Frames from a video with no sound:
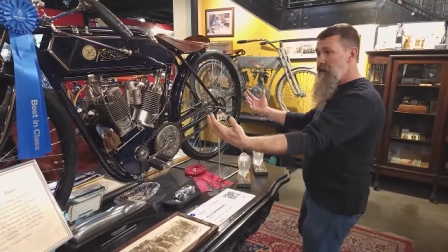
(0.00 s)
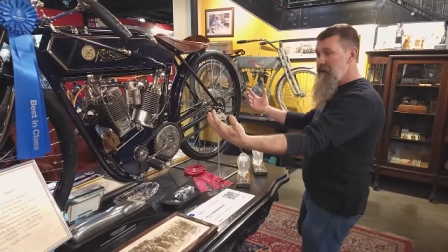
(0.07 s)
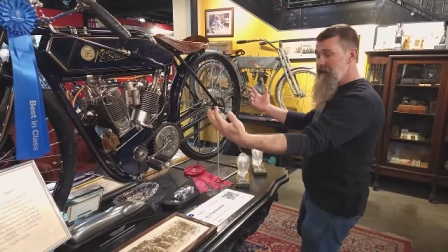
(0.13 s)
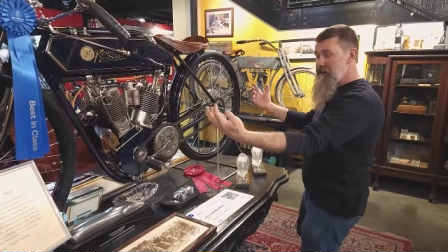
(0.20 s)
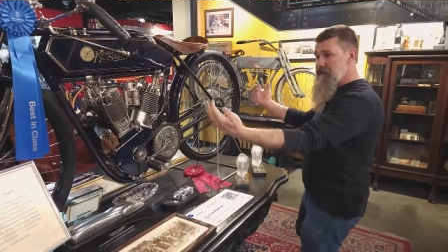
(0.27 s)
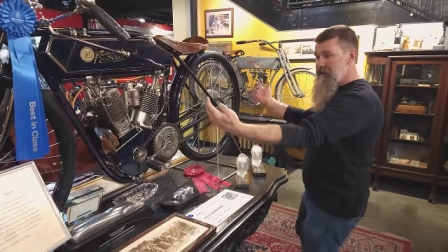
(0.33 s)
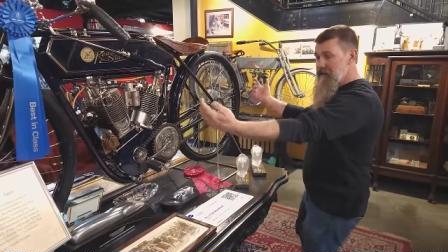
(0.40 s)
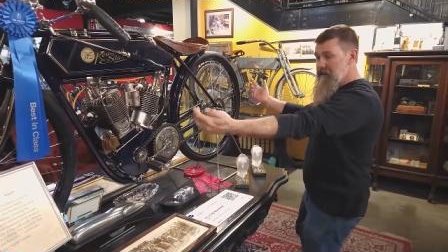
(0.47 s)

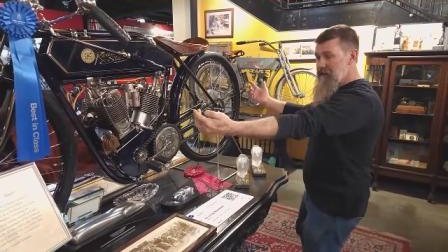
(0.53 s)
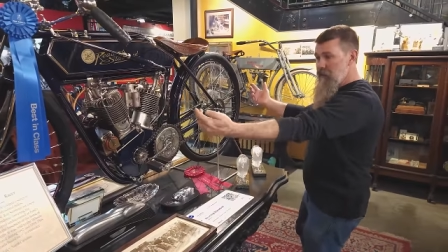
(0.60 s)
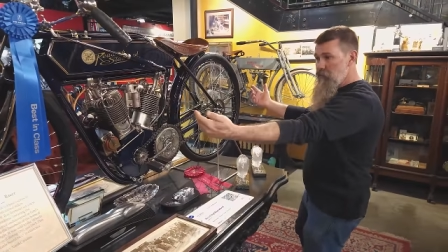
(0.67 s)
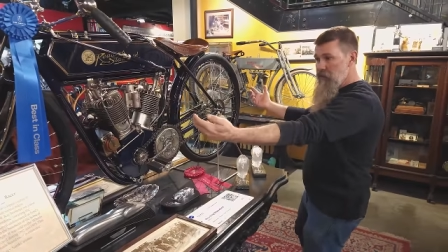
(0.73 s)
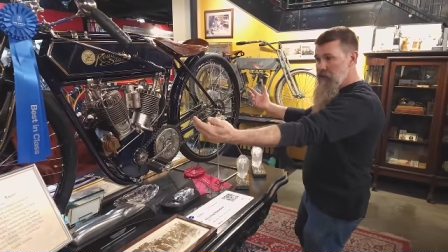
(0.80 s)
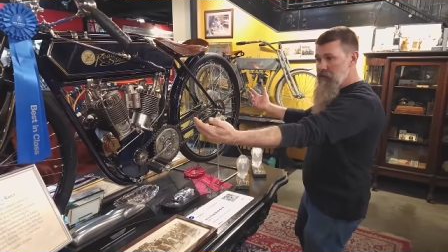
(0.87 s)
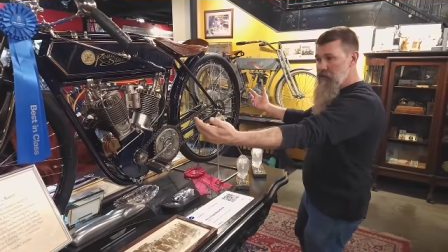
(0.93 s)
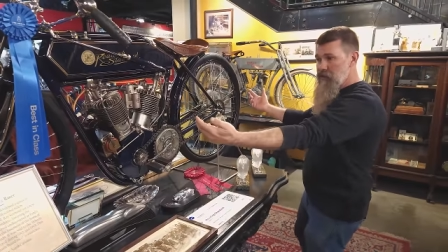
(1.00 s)
it sits
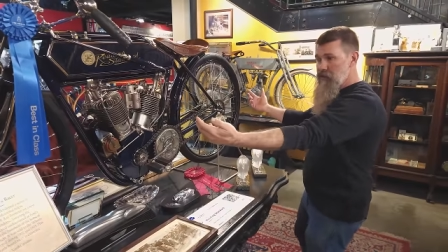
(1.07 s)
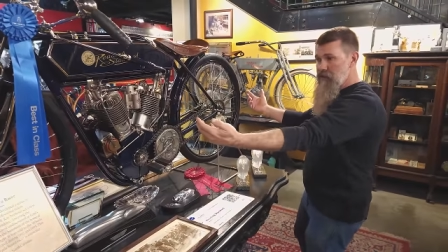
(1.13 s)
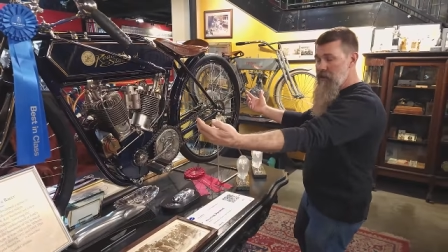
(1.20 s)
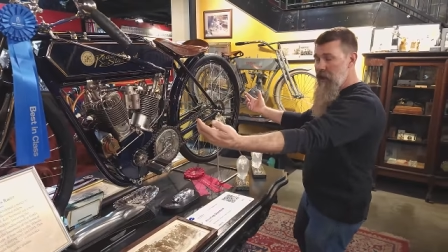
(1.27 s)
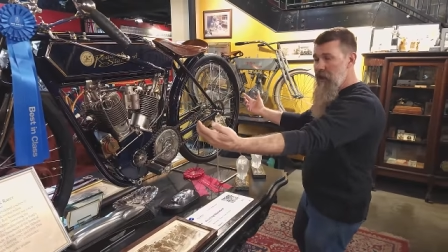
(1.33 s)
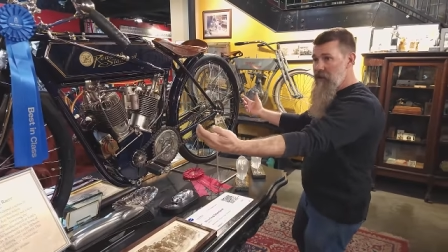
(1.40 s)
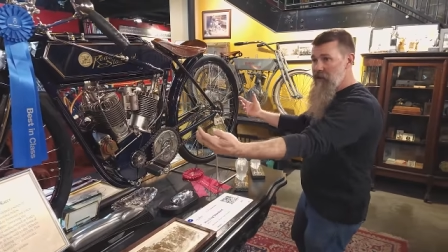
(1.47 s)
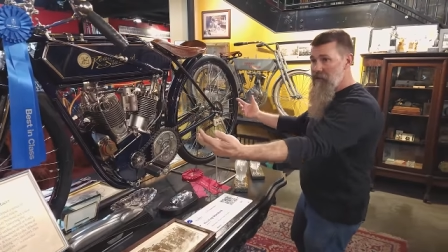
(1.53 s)
at Wheels Through
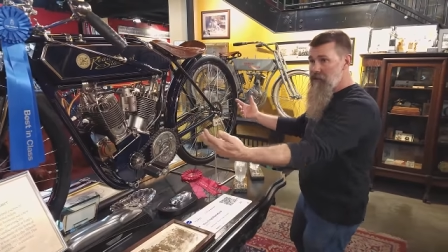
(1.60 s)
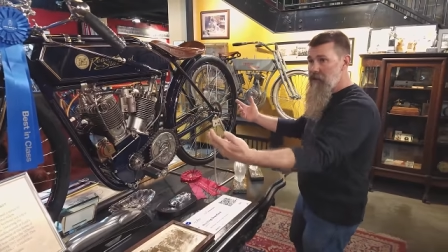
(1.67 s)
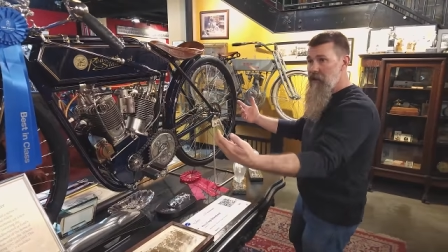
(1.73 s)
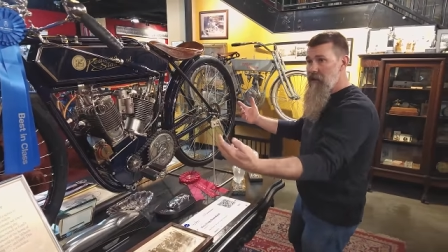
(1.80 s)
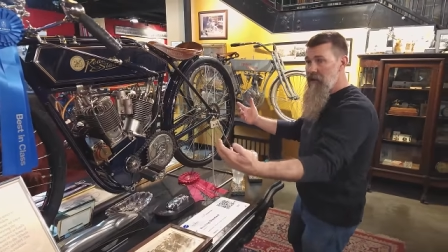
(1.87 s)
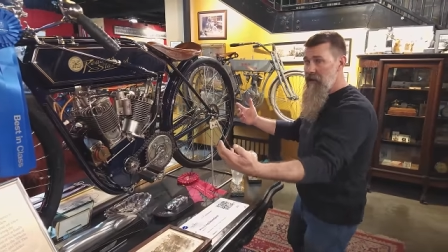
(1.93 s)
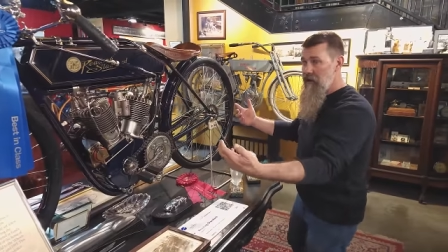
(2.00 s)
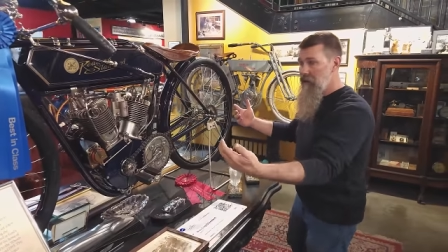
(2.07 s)
Time as
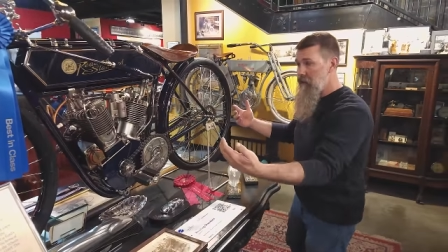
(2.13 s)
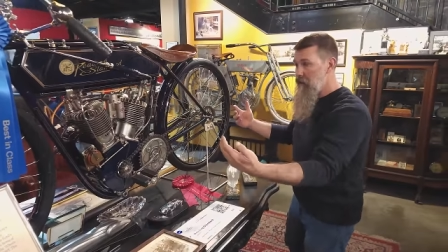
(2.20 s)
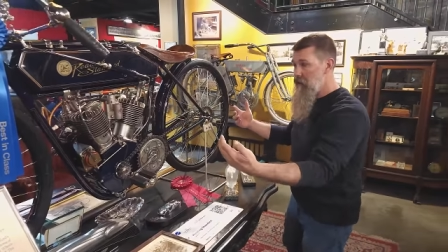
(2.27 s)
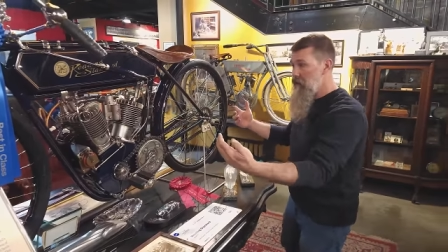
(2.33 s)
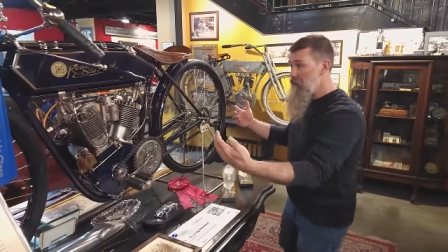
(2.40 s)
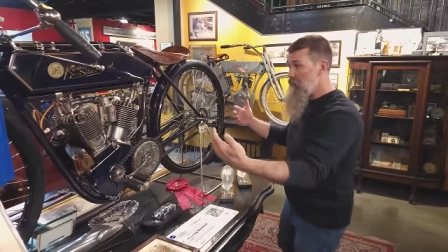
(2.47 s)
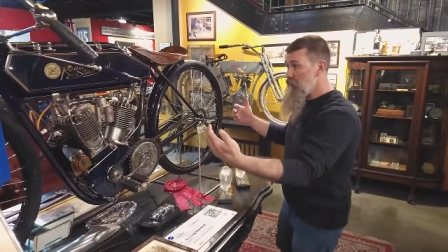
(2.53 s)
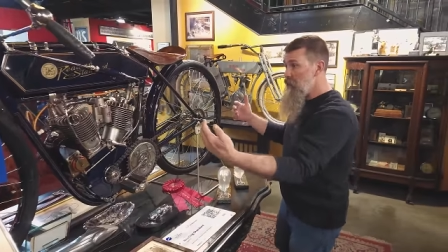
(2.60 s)

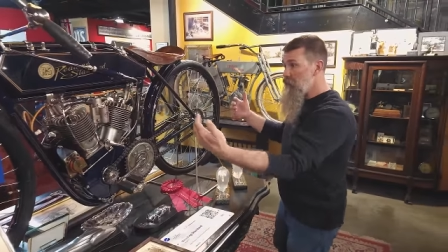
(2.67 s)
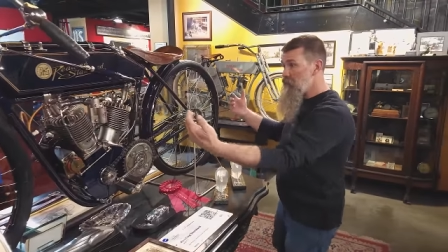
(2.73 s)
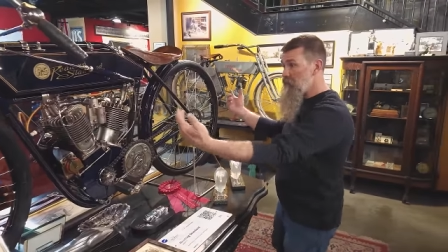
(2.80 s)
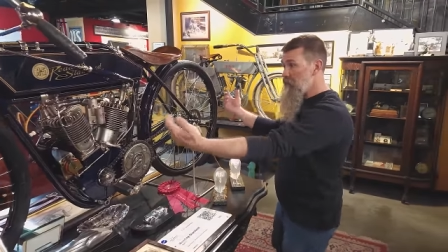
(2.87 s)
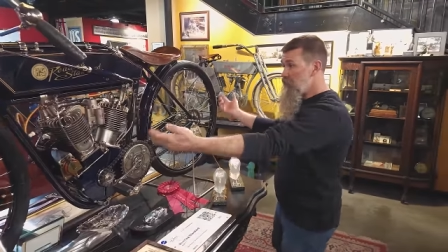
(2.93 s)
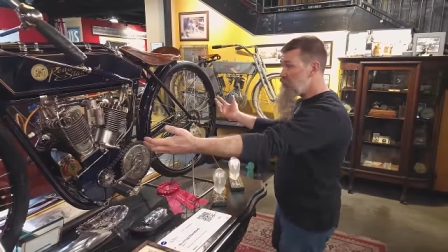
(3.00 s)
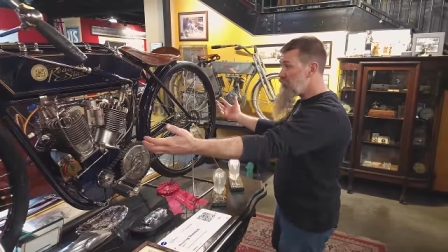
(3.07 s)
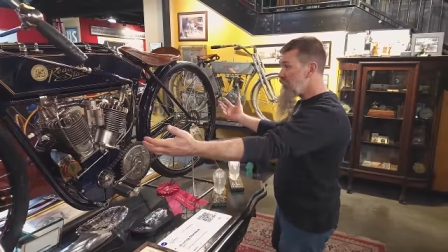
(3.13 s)
uh, the
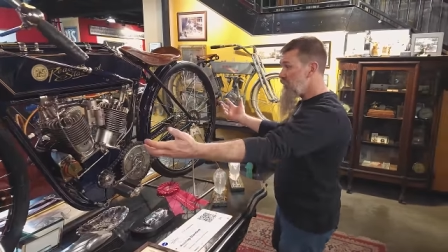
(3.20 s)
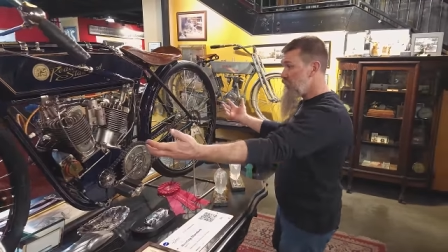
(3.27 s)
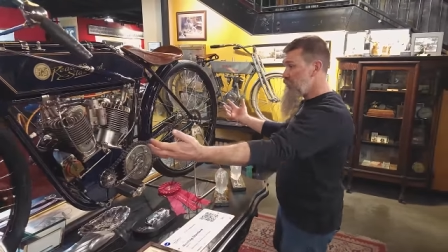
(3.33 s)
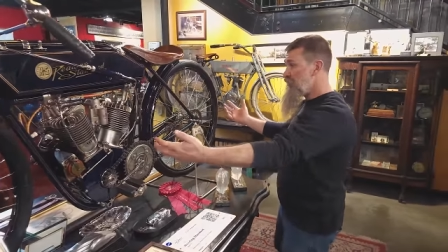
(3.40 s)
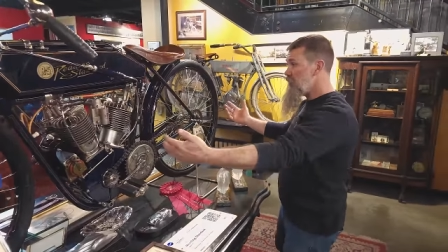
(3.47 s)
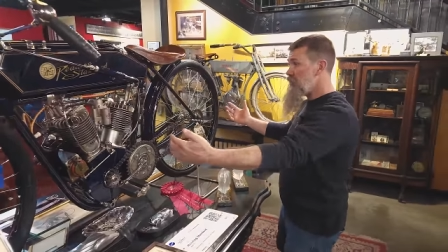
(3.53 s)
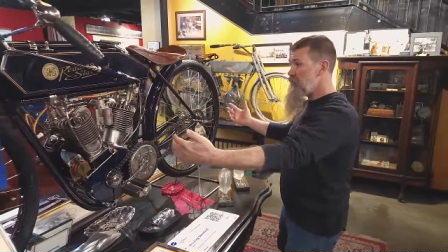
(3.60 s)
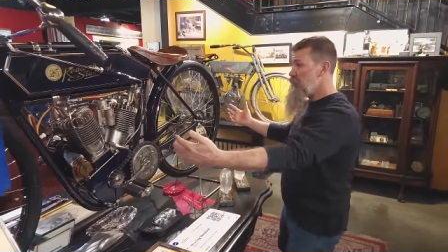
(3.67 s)
most
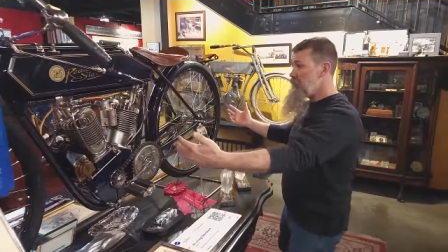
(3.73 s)
intricate early